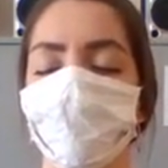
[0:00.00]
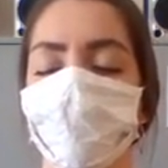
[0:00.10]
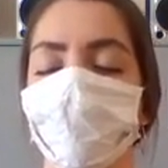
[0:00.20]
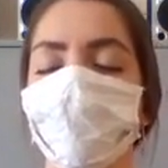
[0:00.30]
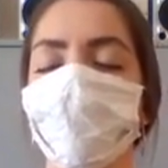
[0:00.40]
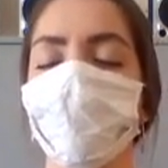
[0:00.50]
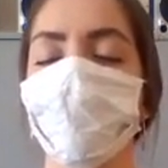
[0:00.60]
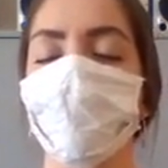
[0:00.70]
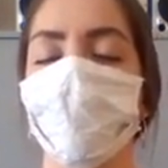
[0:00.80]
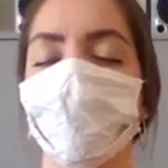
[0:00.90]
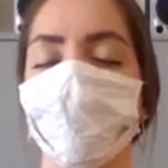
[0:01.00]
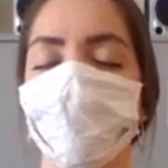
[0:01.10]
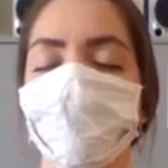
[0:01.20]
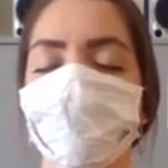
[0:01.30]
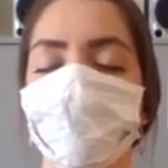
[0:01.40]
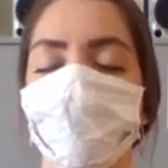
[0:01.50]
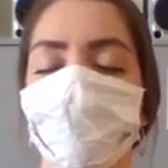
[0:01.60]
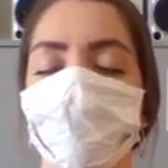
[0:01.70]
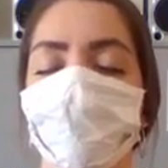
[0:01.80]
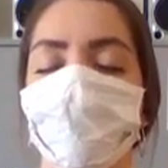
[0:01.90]
all of your awareness
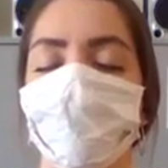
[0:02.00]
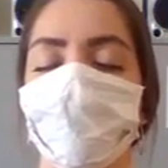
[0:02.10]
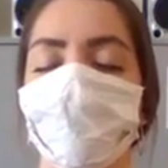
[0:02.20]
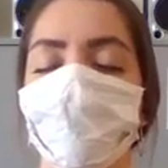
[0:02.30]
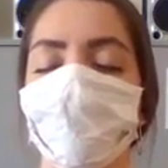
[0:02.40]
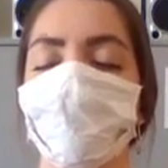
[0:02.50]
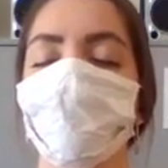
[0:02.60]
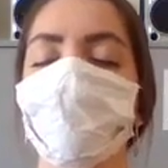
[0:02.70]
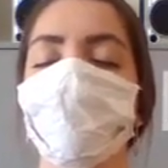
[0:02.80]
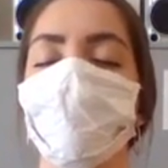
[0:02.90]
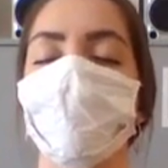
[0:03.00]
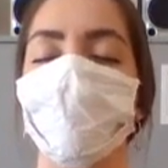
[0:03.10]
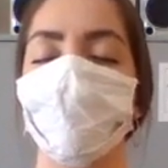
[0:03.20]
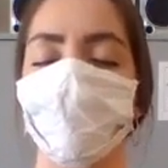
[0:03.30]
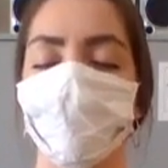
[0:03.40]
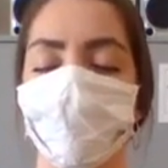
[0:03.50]
to your breath.